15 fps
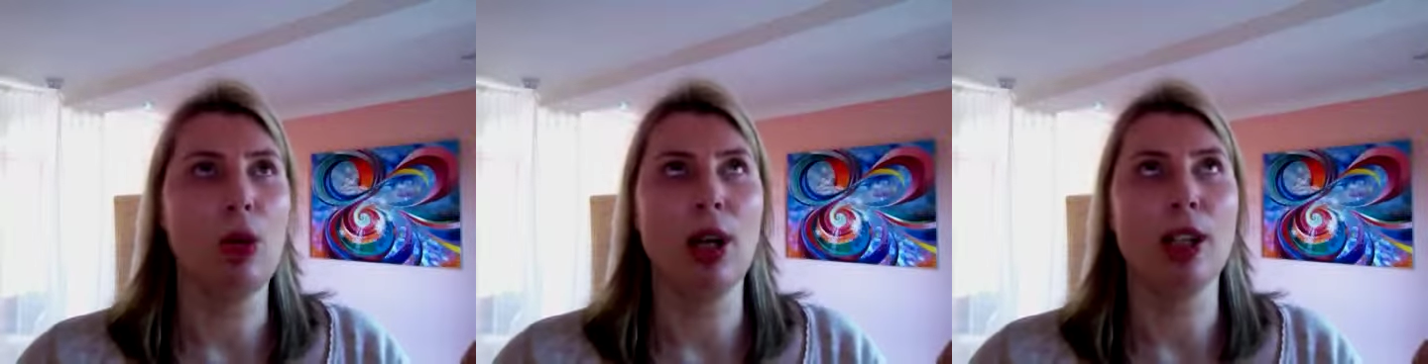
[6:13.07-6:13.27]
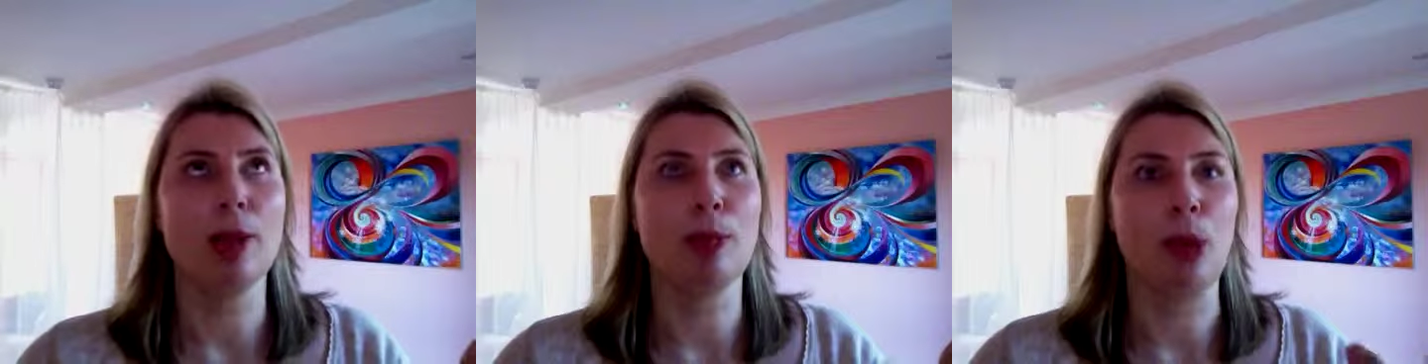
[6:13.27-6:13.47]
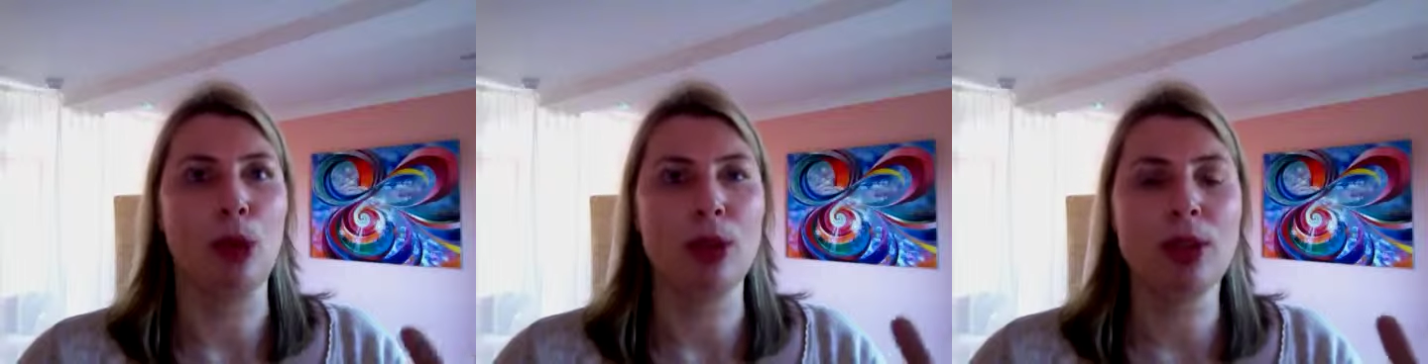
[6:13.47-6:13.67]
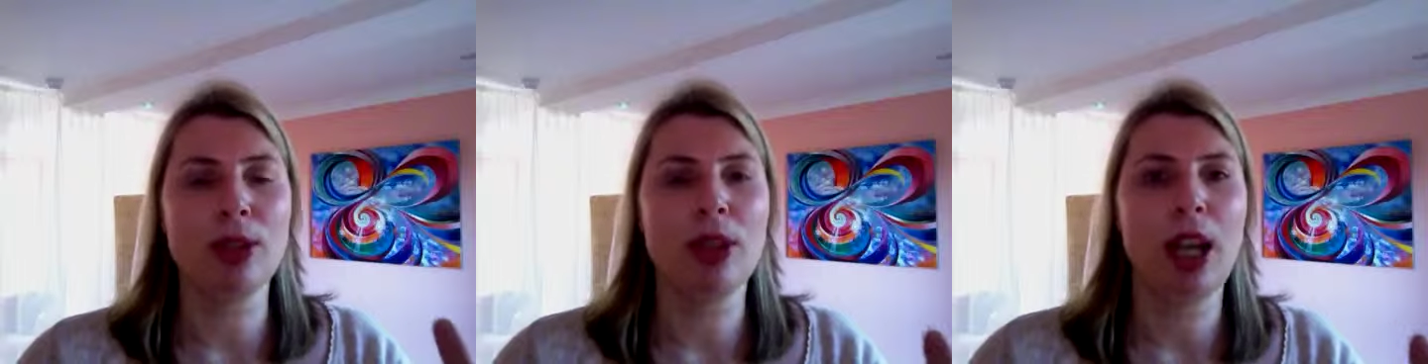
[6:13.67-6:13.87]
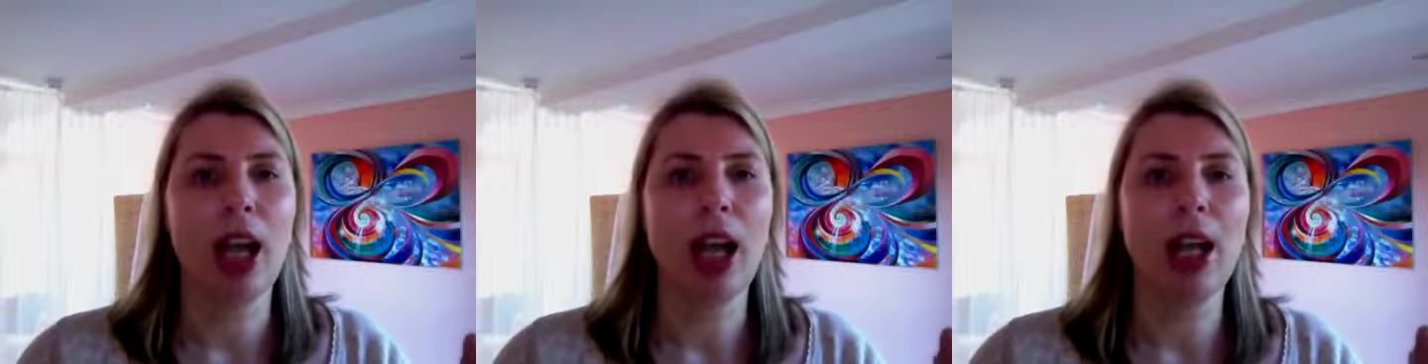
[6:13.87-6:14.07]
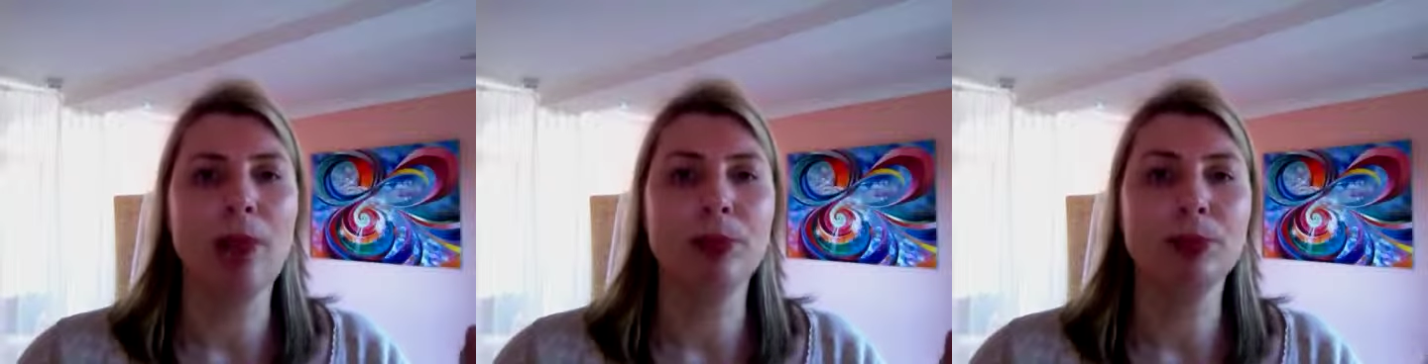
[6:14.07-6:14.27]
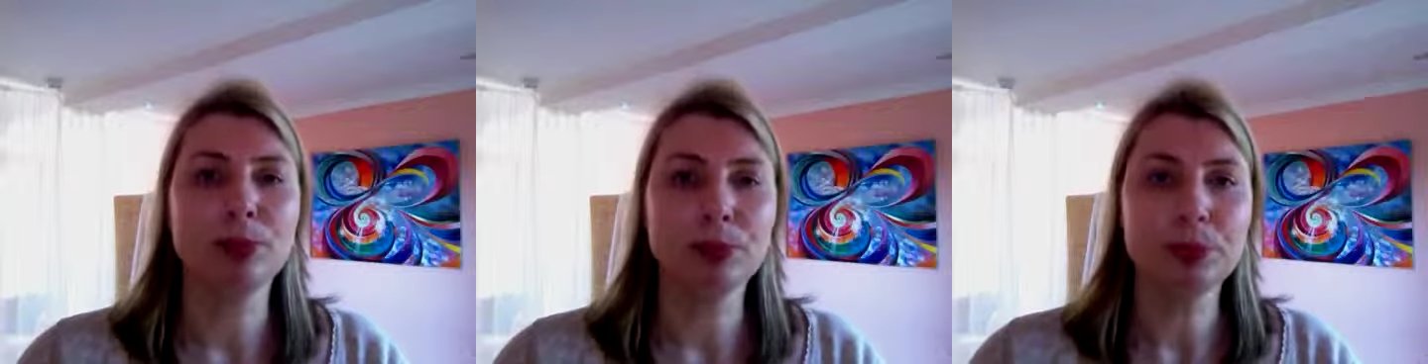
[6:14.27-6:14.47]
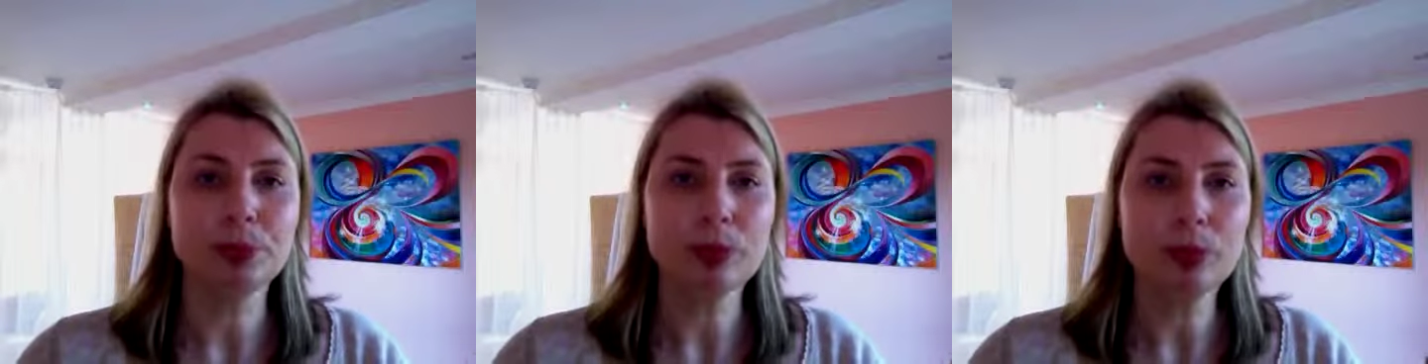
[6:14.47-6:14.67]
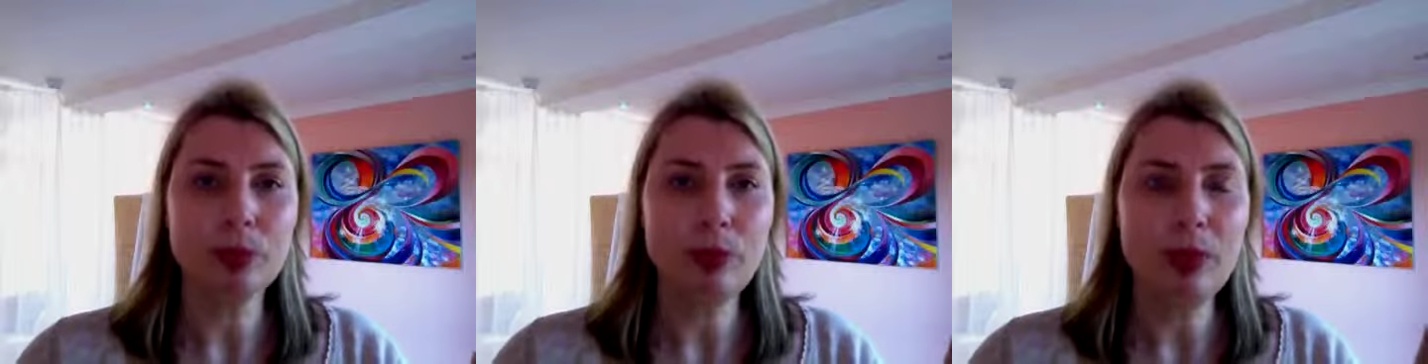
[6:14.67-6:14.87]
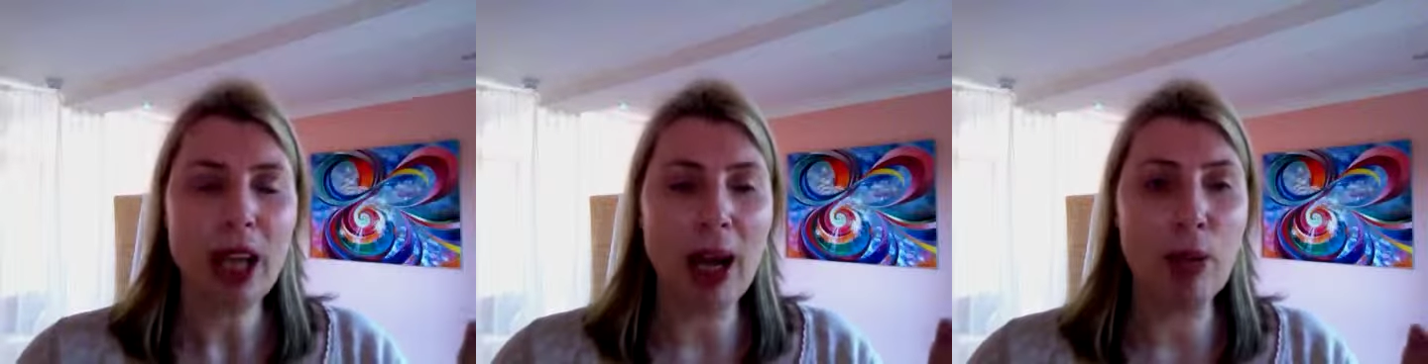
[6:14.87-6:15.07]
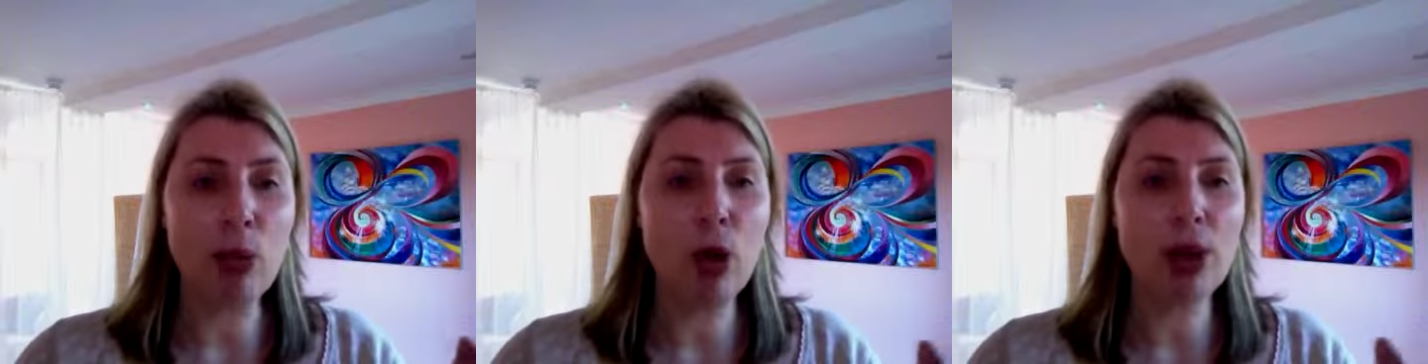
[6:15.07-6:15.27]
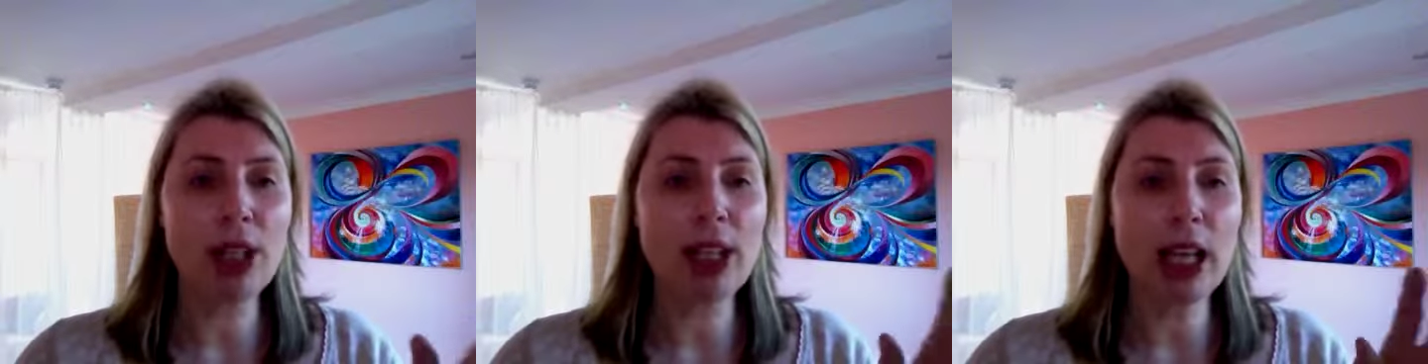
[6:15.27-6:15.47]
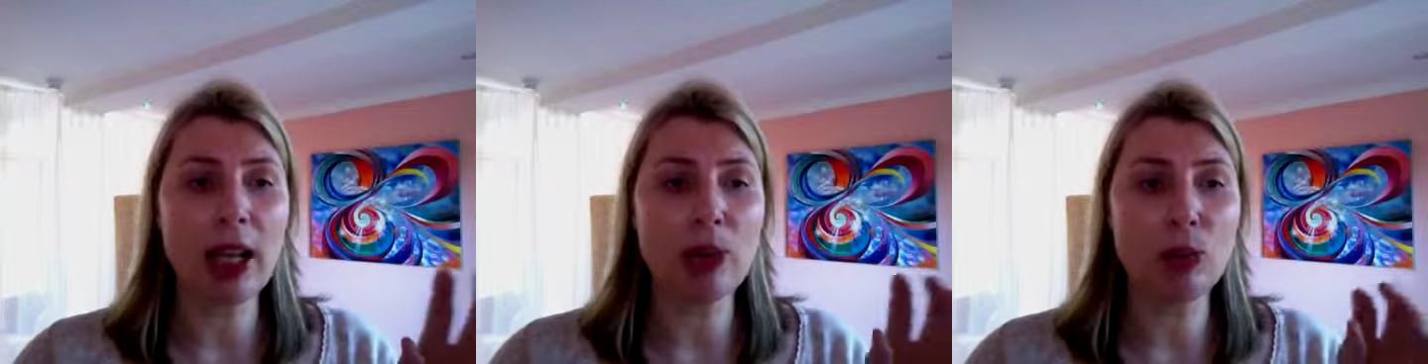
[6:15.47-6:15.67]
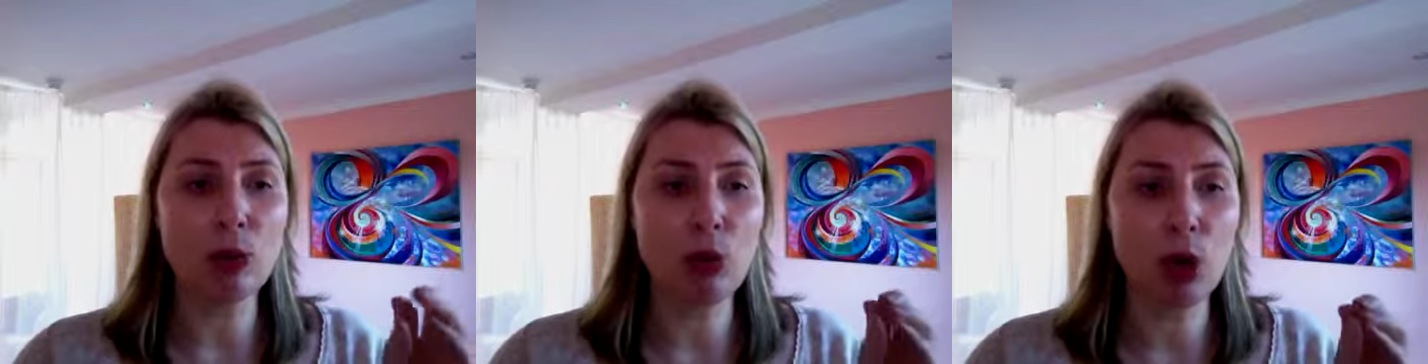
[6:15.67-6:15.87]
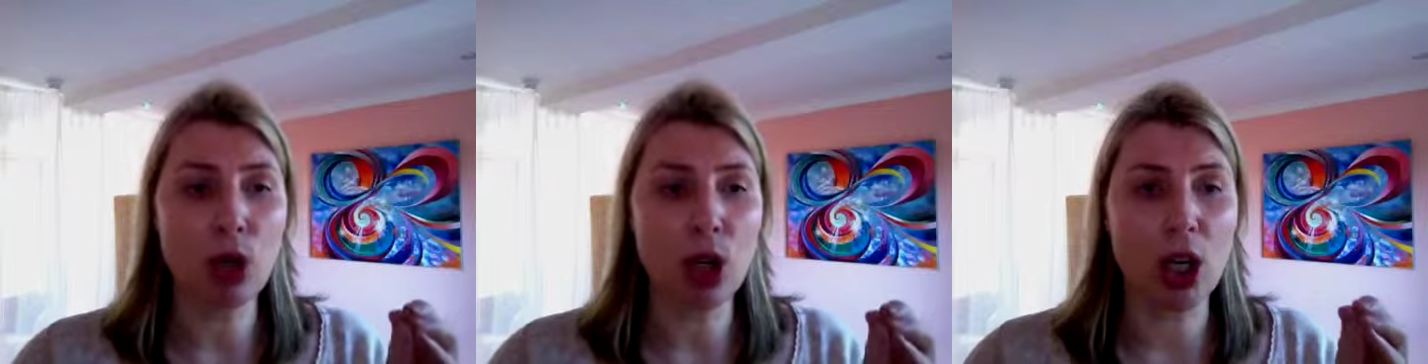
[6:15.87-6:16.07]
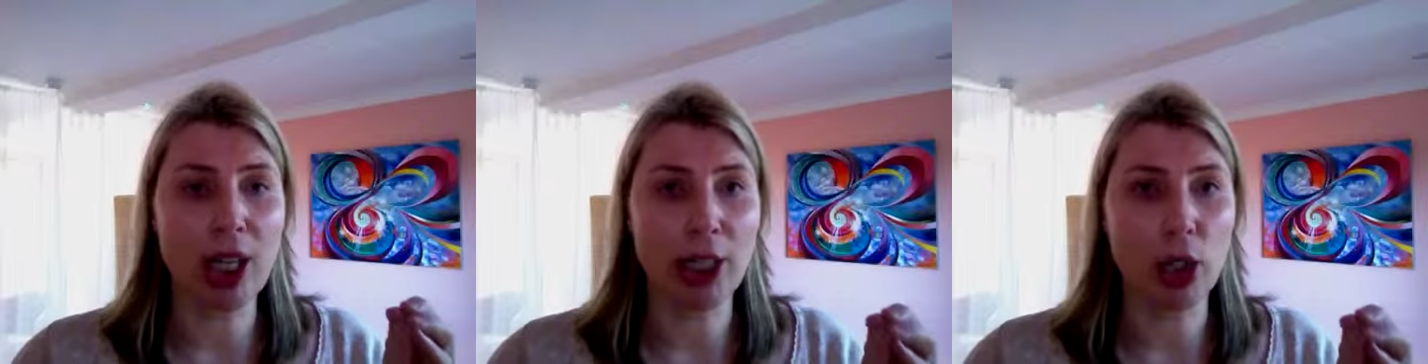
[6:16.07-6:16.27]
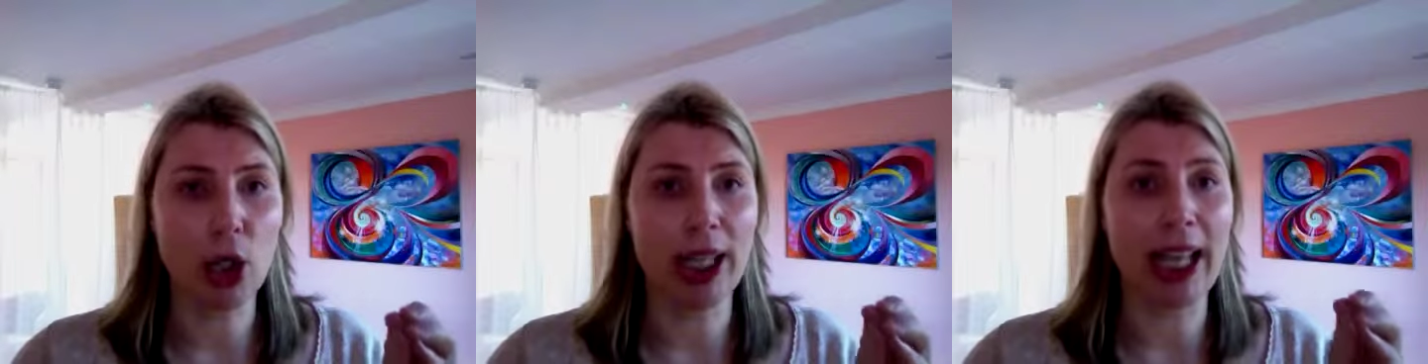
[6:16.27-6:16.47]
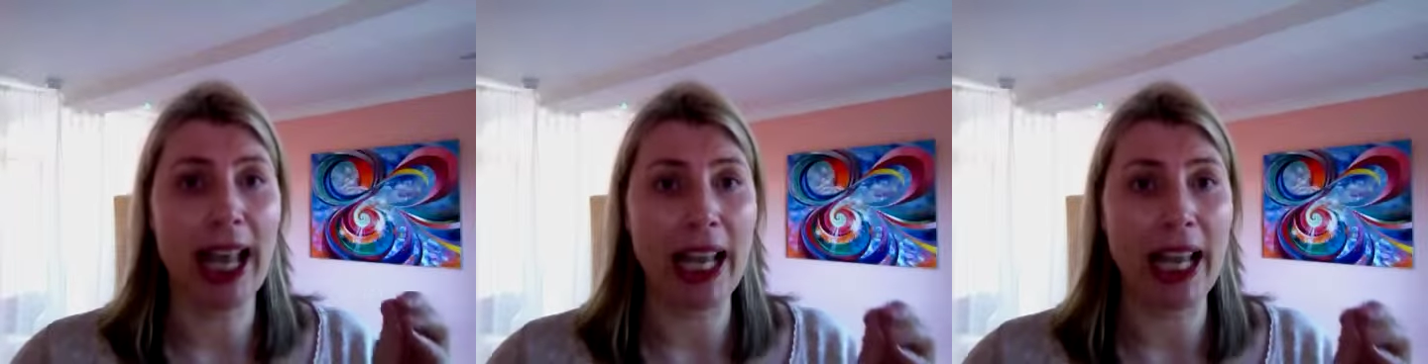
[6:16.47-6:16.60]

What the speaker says: spots. And what glycolic